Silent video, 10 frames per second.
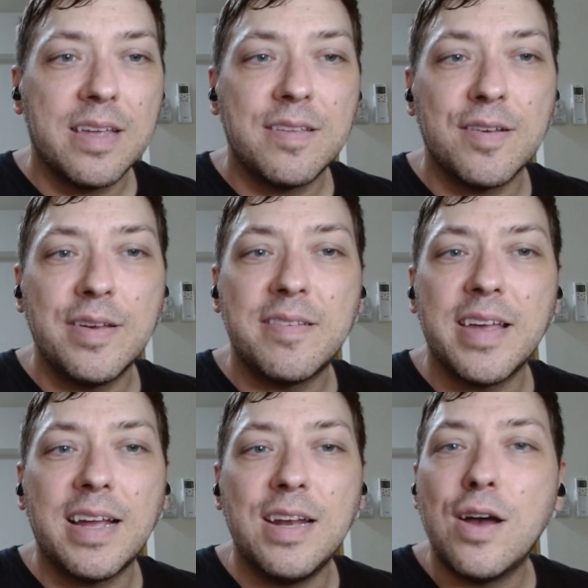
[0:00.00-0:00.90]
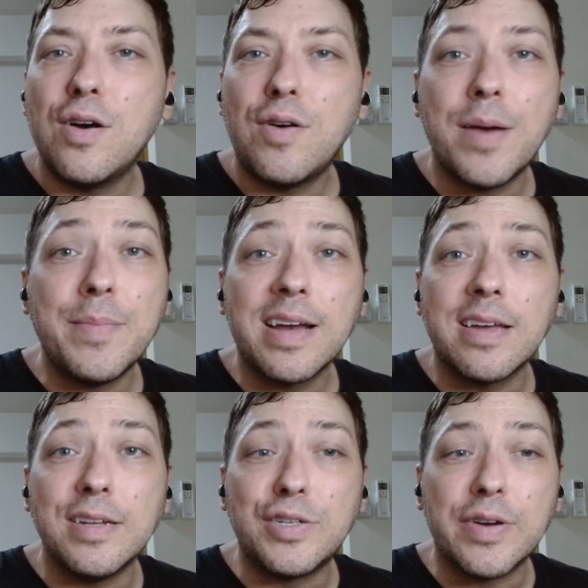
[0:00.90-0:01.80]
So he's saying, No, I'm not
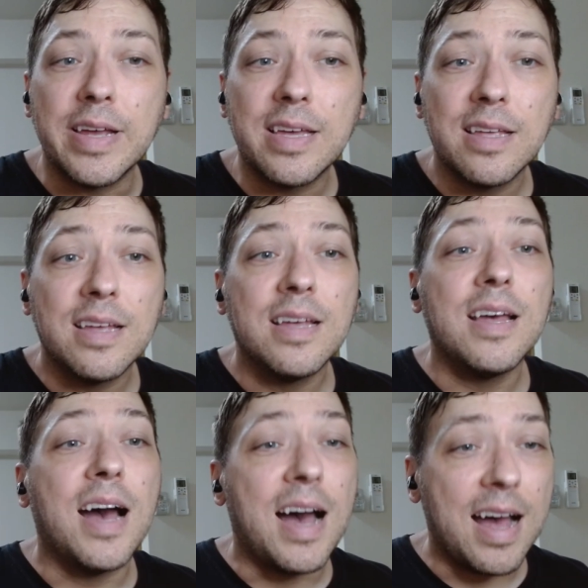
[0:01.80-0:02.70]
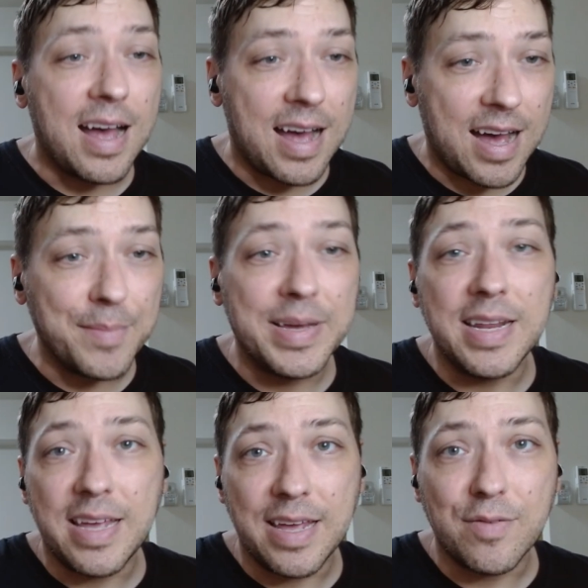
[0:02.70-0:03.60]
going to drink. I'm
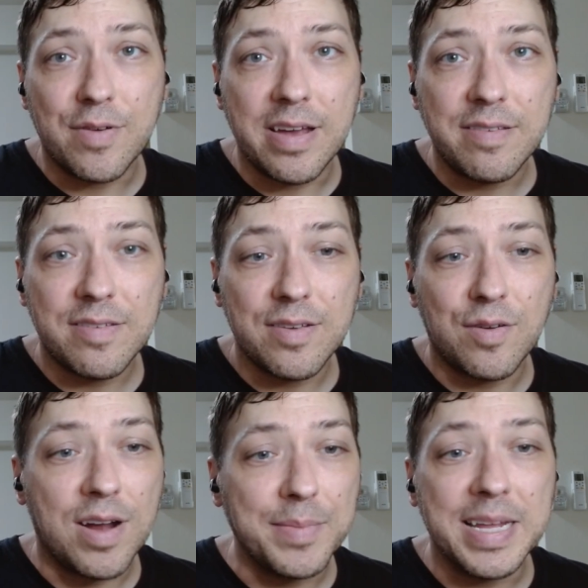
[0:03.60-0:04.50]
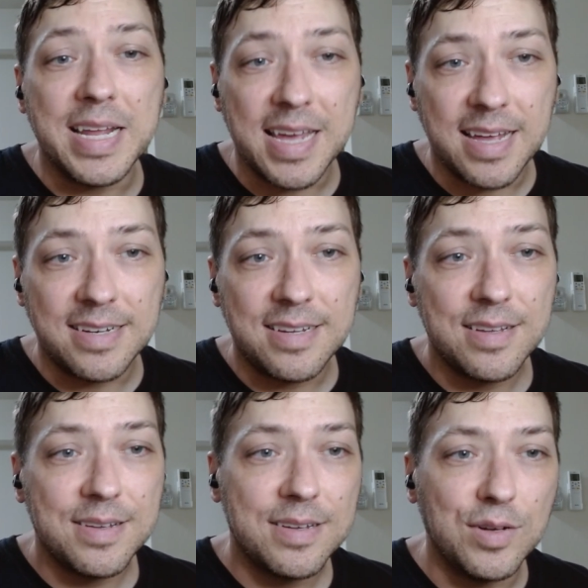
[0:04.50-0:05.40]
going to eat rice or I'm going to
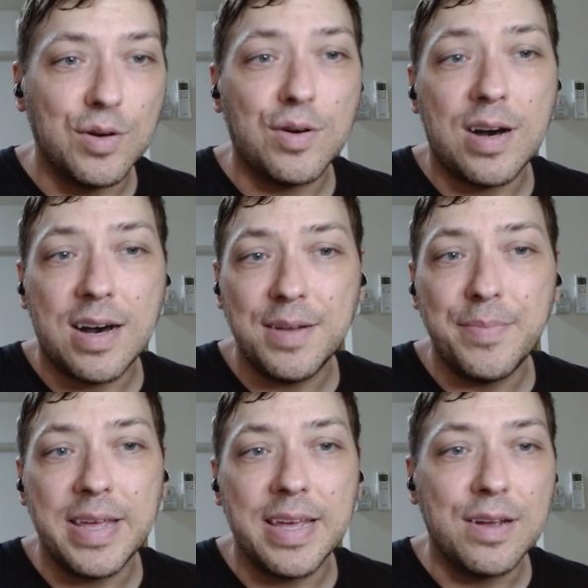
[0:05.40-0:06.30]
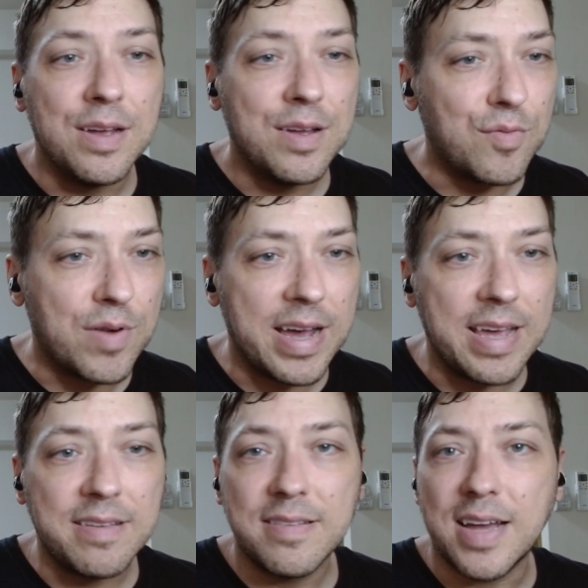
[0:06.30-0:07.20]
eat. Gohan being
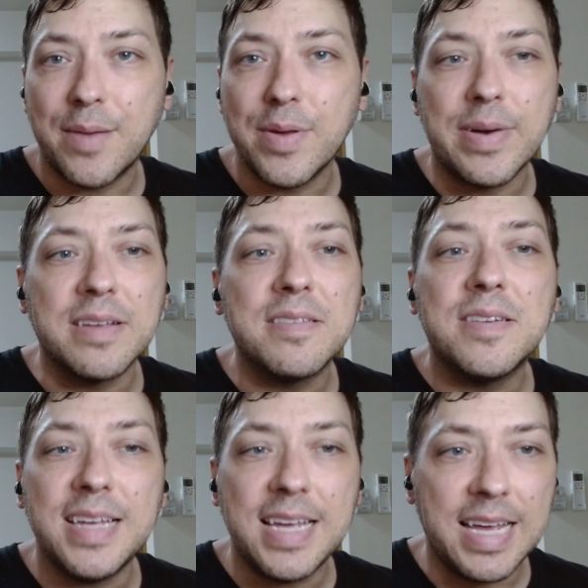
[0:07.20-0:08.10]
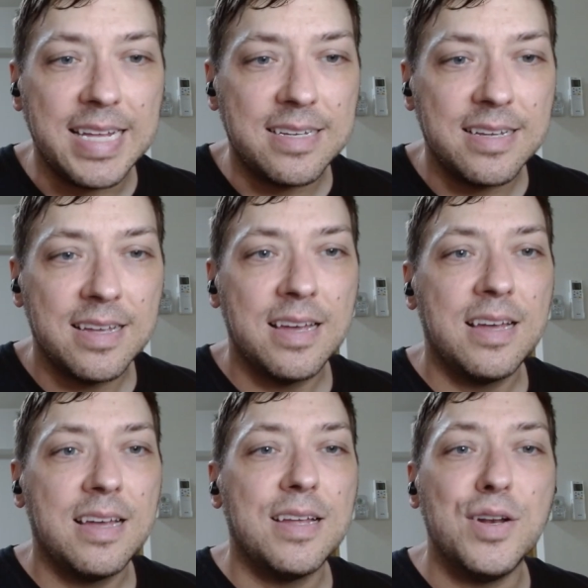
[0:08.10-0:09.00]
rice, tabemas to eat,
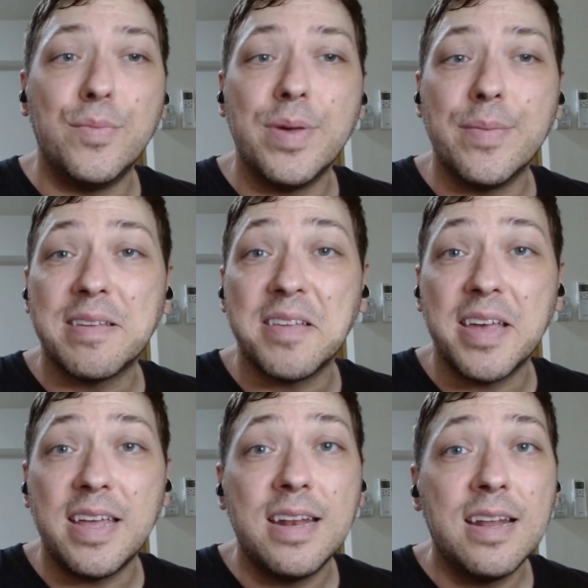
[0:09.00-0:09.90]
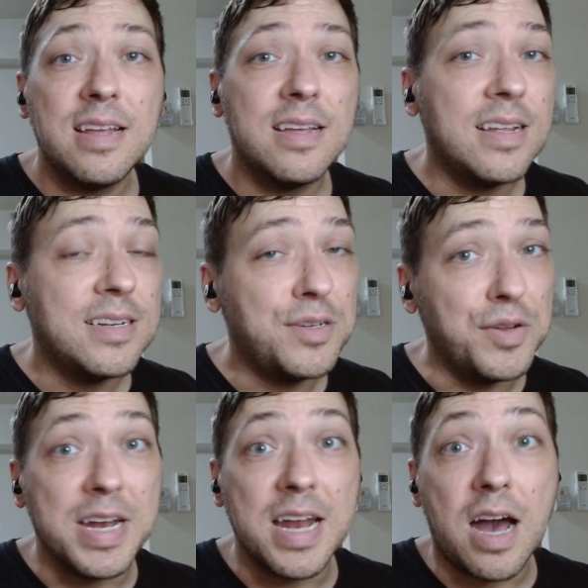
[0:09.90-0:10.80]
nomimasen to
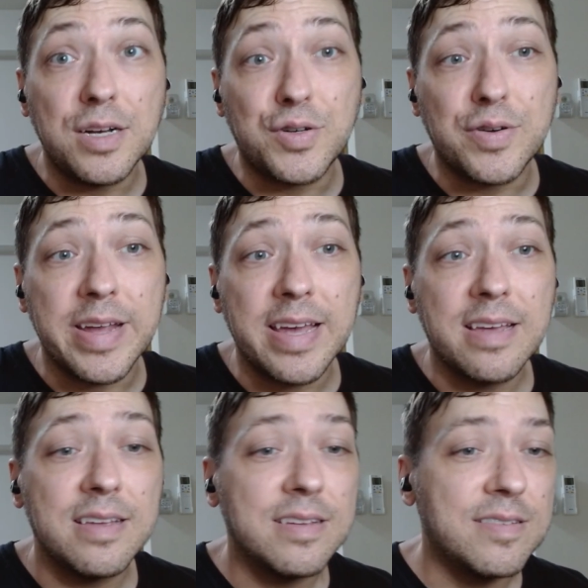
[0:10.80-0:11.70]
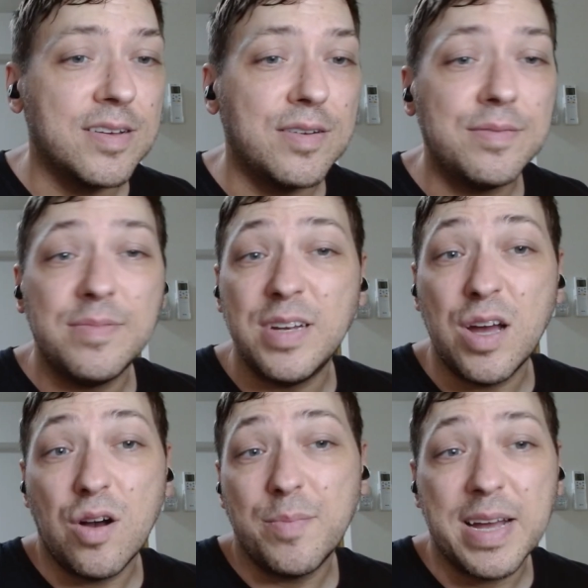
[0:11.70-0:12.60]
not drink. So,
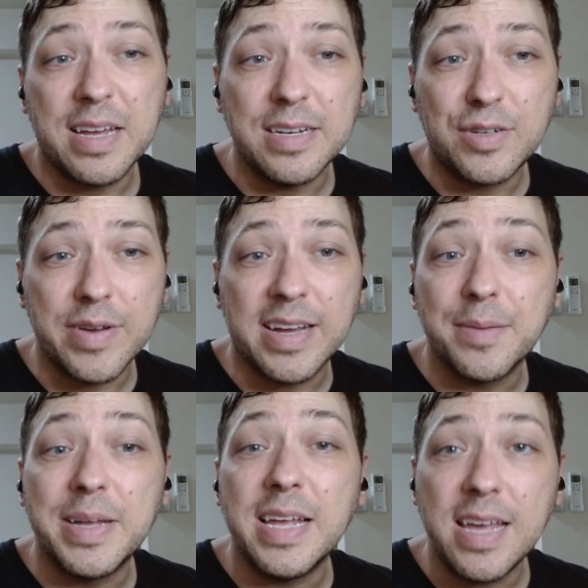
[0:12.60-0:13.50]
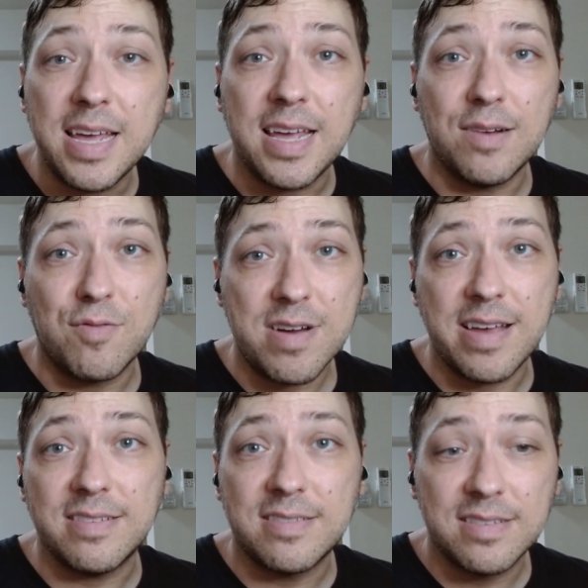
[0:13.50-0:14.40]
no, I'm not going to drink. I'm going to eat
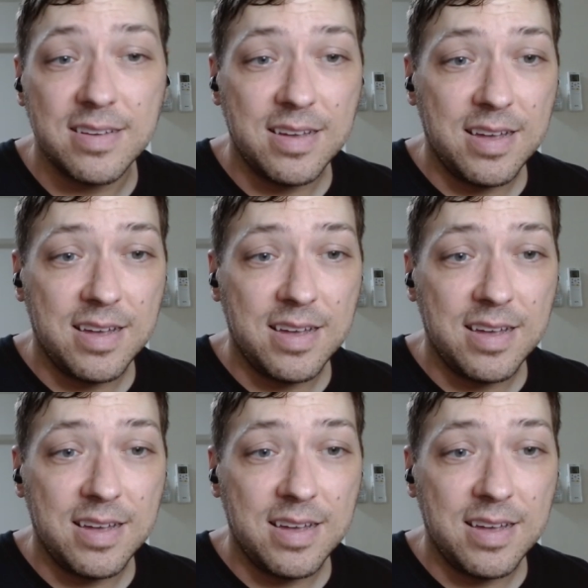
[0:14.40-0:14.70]
rice.